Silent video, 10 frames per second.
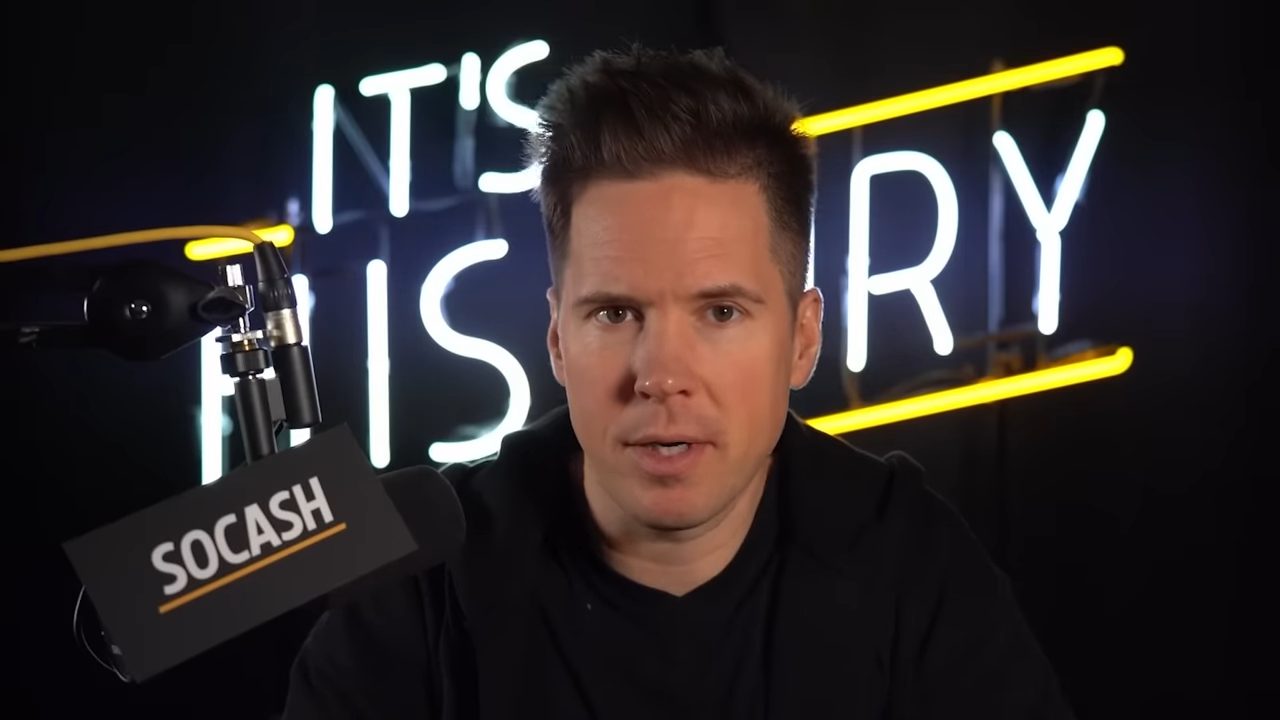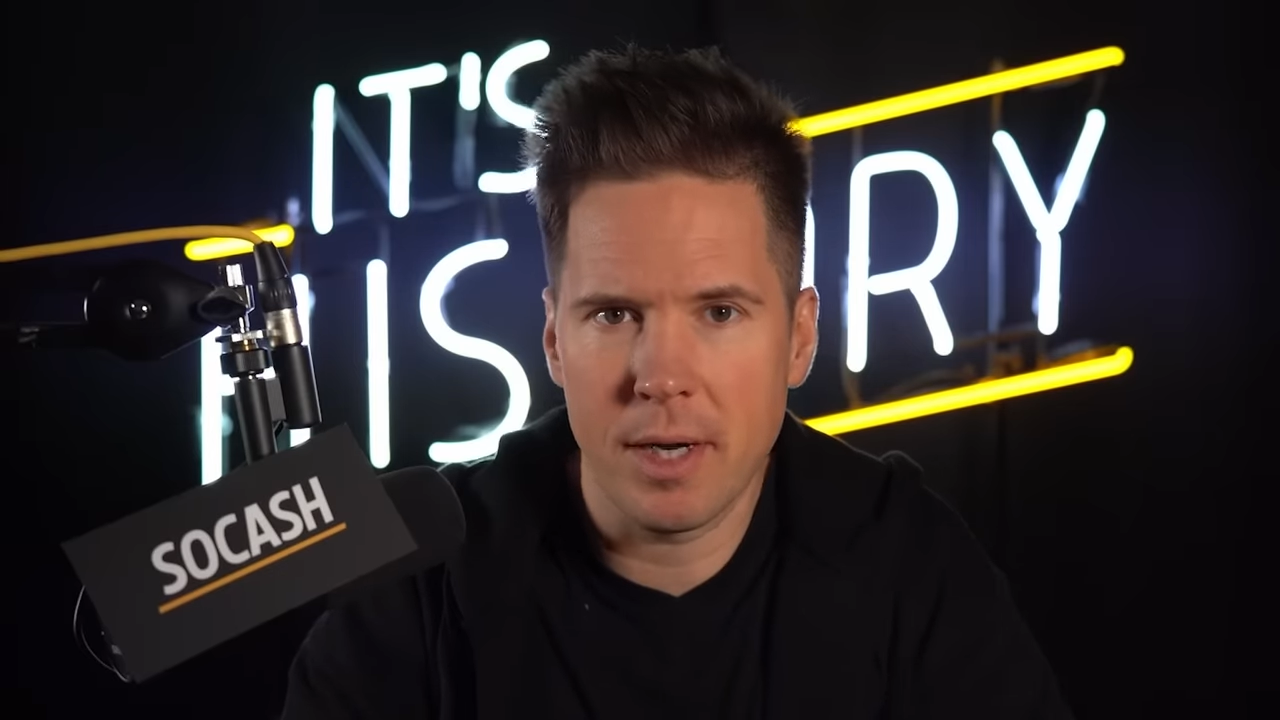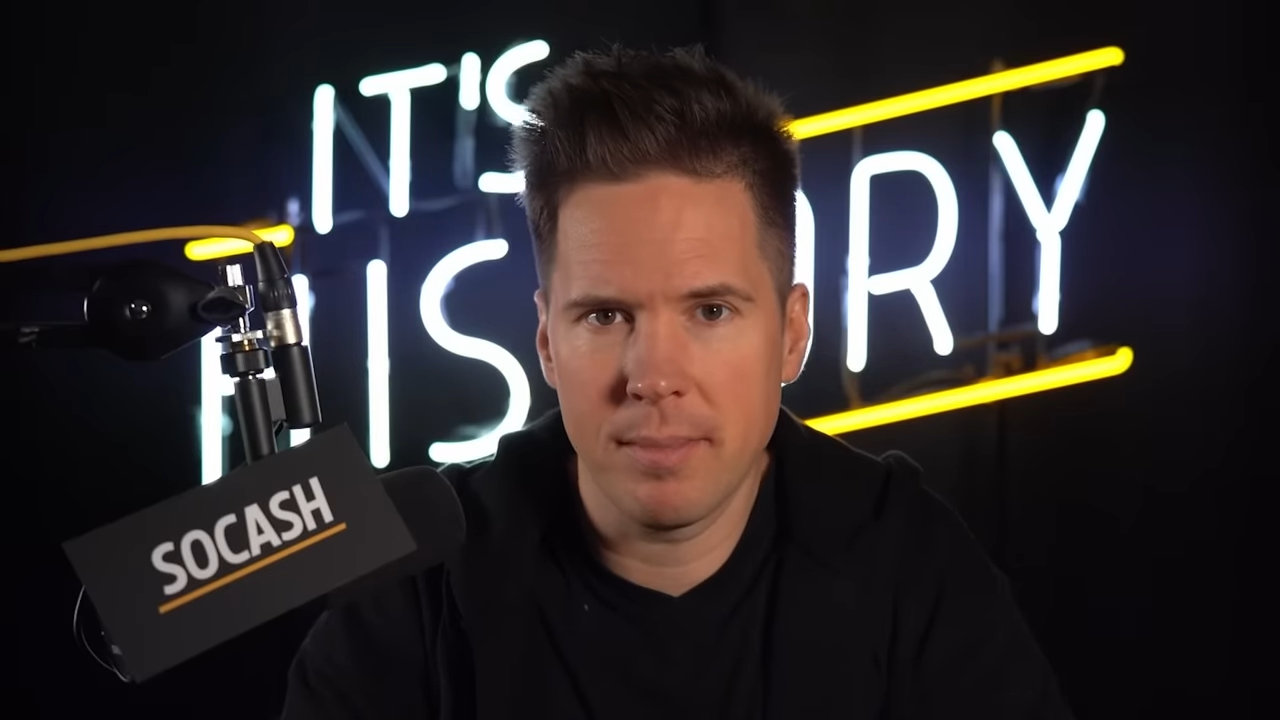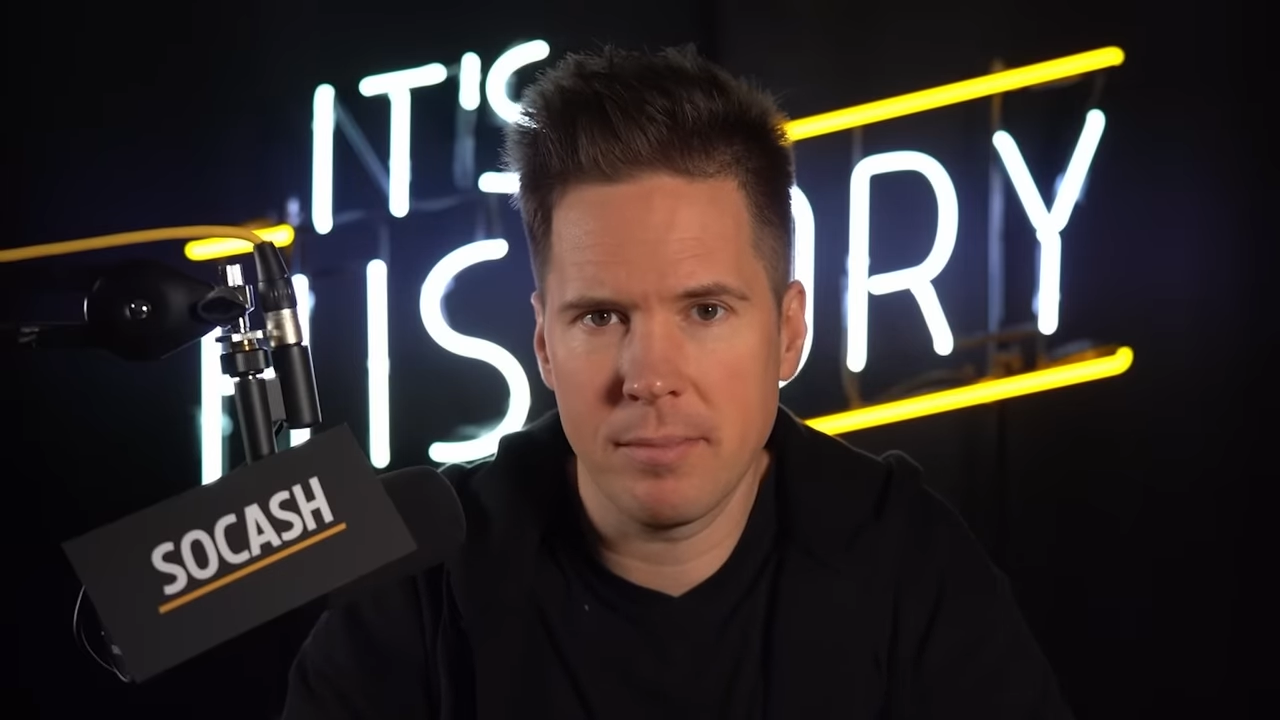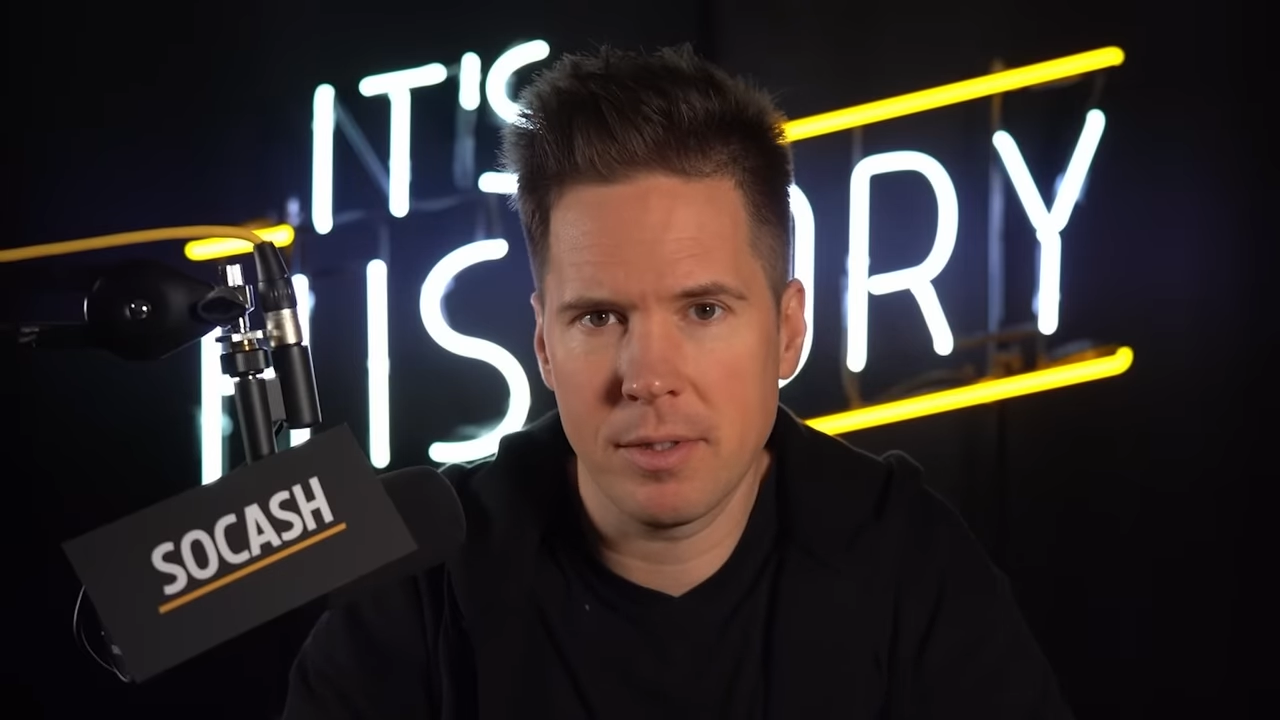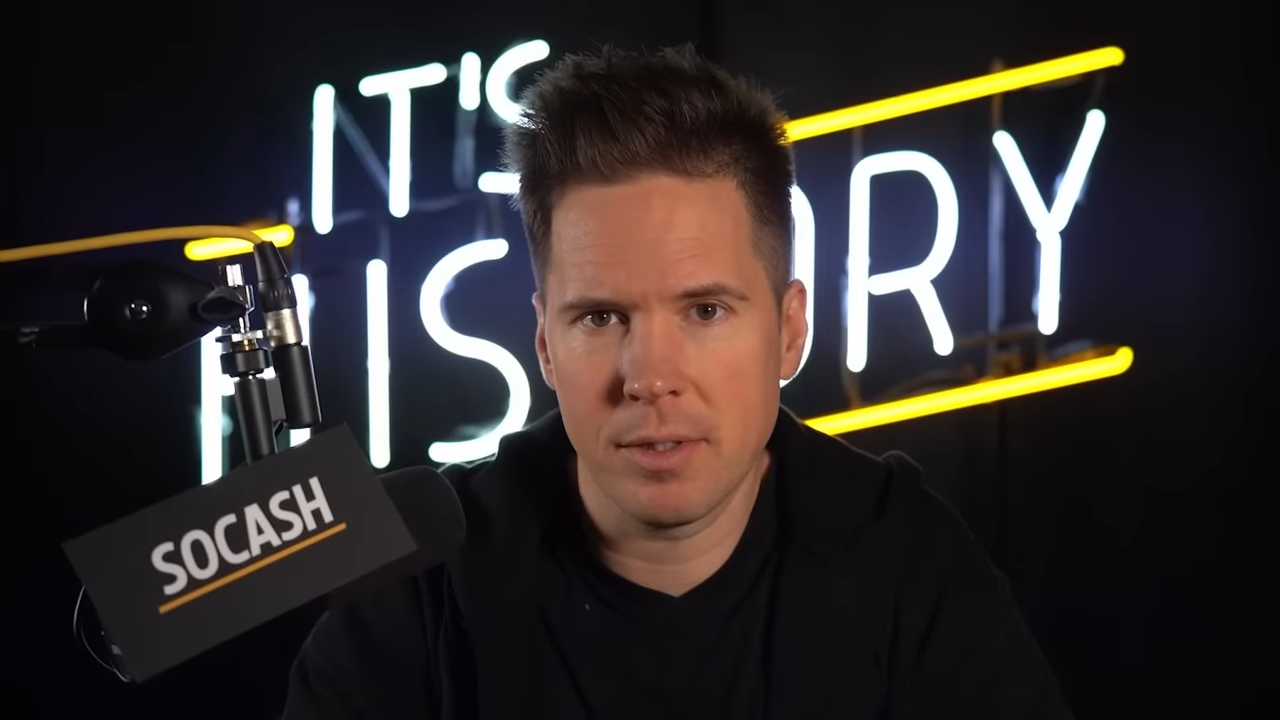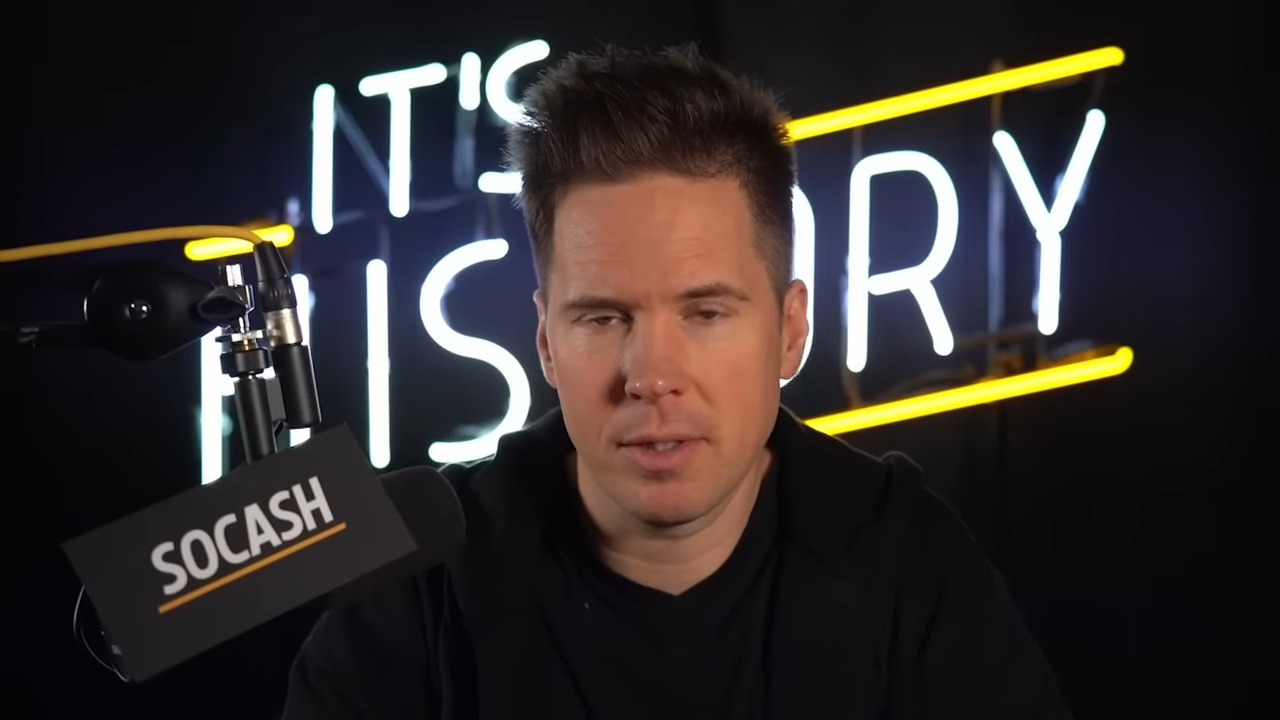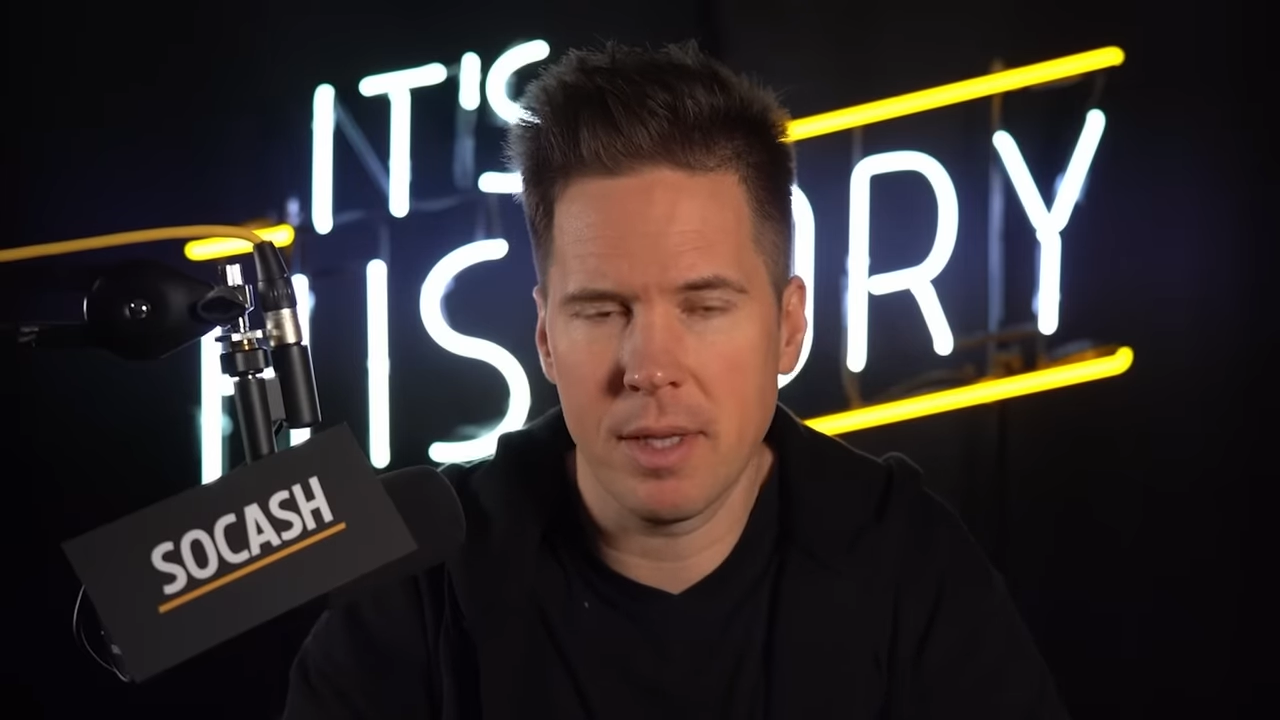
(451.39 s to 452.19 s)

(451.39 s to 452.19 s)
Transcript: times,